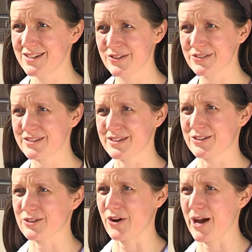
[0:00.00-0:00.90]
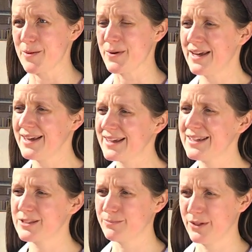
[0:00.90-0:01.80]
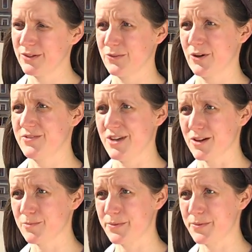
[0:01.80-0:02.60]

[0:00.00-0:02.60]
used to describe his milieu of young